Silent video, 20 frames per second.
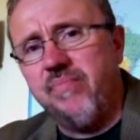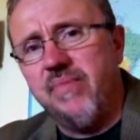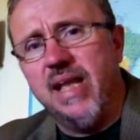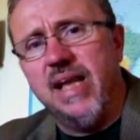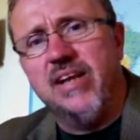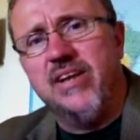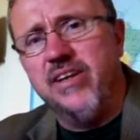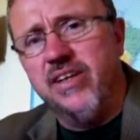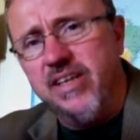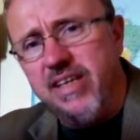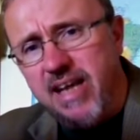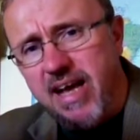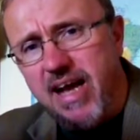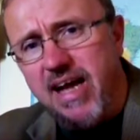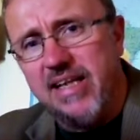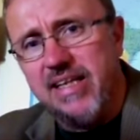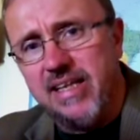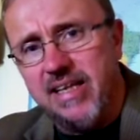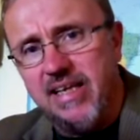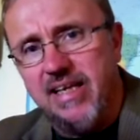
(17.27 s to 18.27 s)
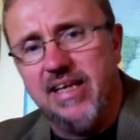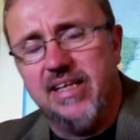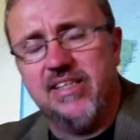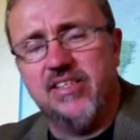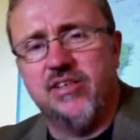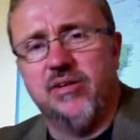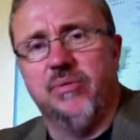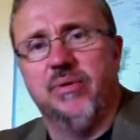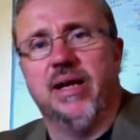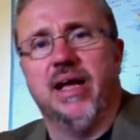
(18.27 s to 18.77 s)
I could not get it.
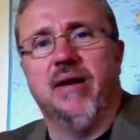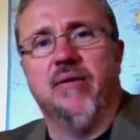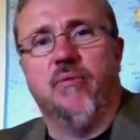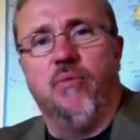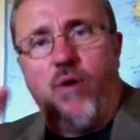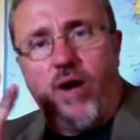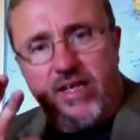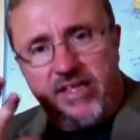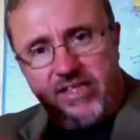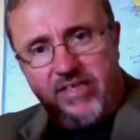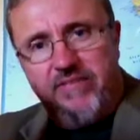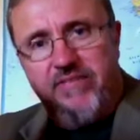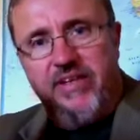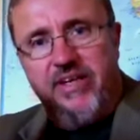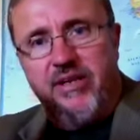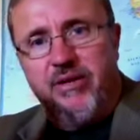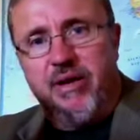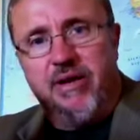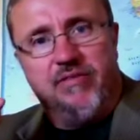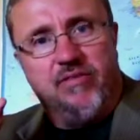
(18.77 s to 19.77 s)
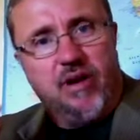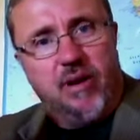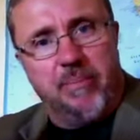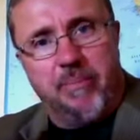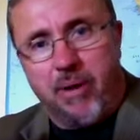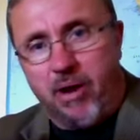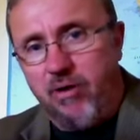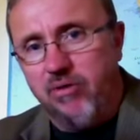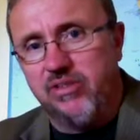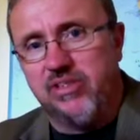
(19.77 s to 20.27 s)
So when I watched the video after I
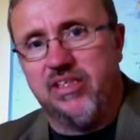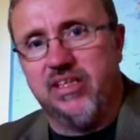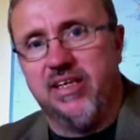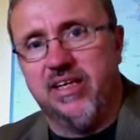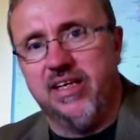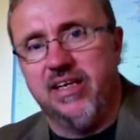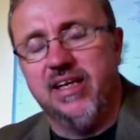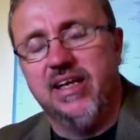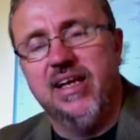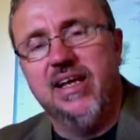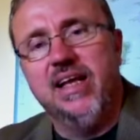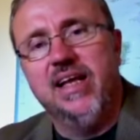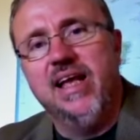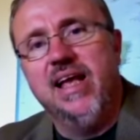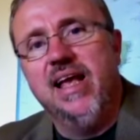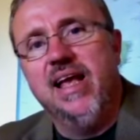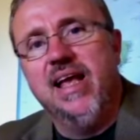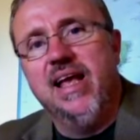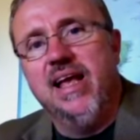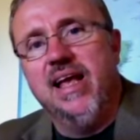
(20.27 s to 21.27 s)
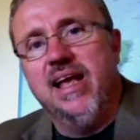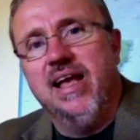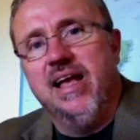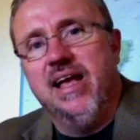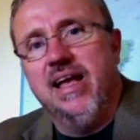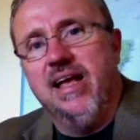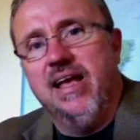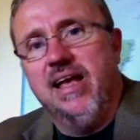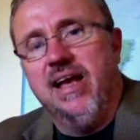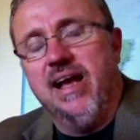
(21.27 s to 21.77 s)
posted it,
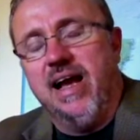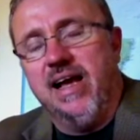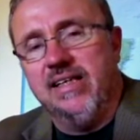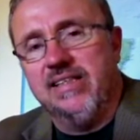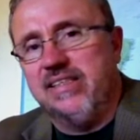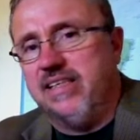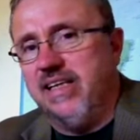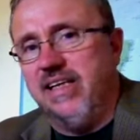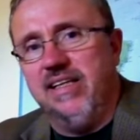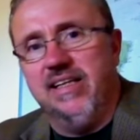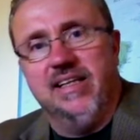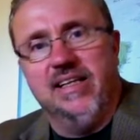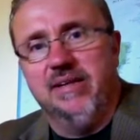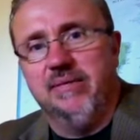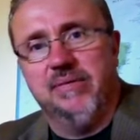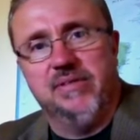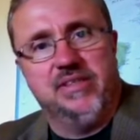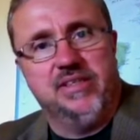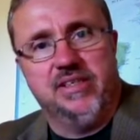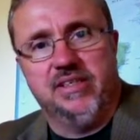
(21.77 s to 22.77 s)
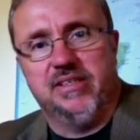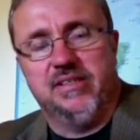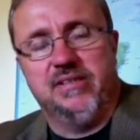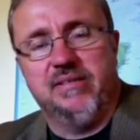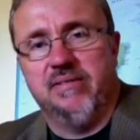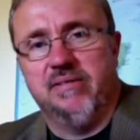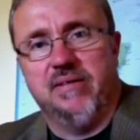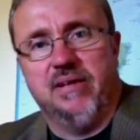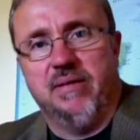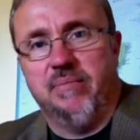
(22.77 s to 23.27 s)
I seen that it was just
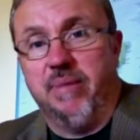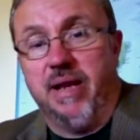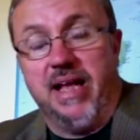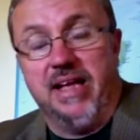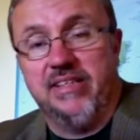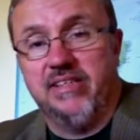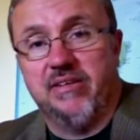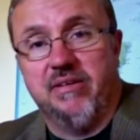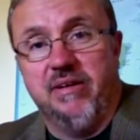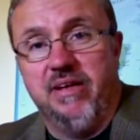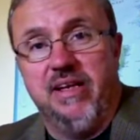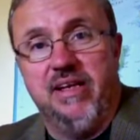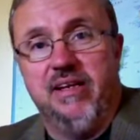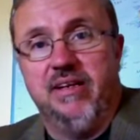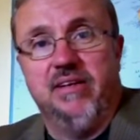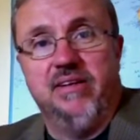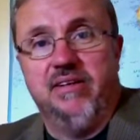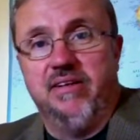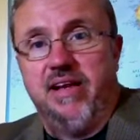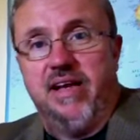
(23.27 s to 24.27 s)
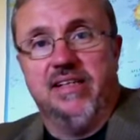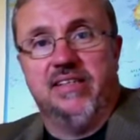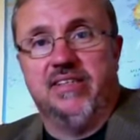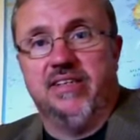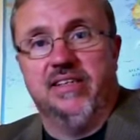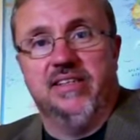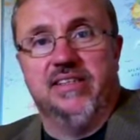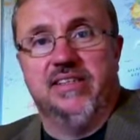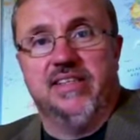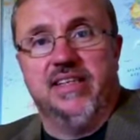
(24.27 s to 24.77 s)
a black screen. You guys
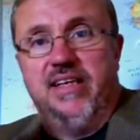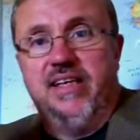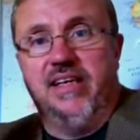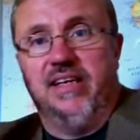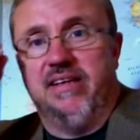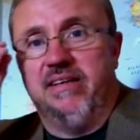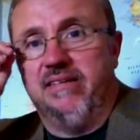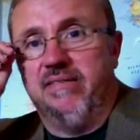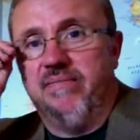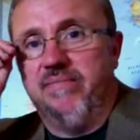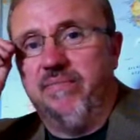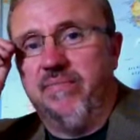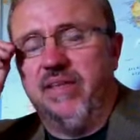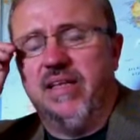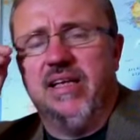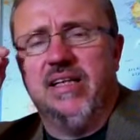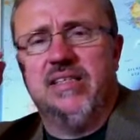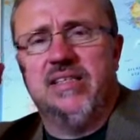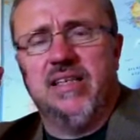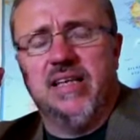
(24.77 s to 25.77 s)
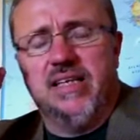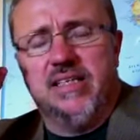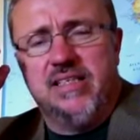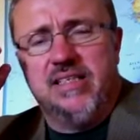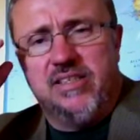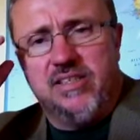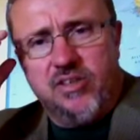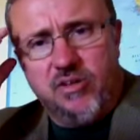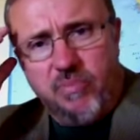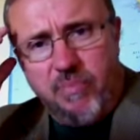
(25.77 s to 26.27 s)
couldn't see it. It's it's
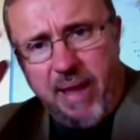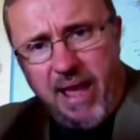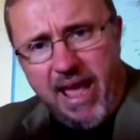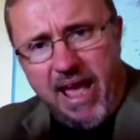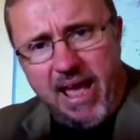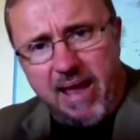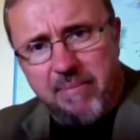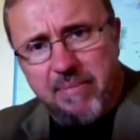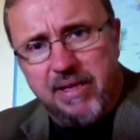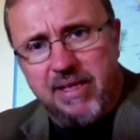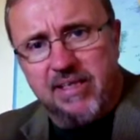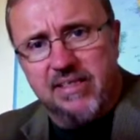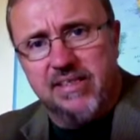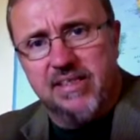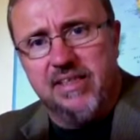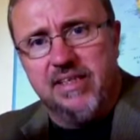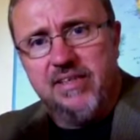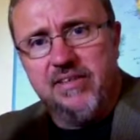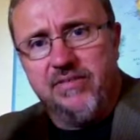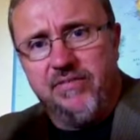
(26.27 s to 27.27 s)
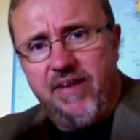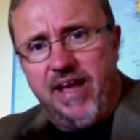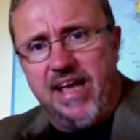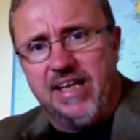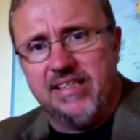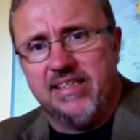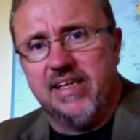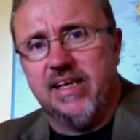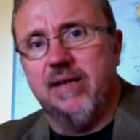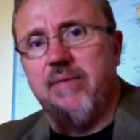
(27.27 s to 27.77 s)
too bad because it is
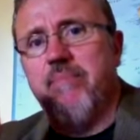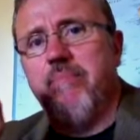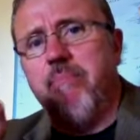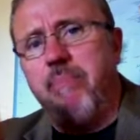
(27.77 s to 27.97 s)
fascinating.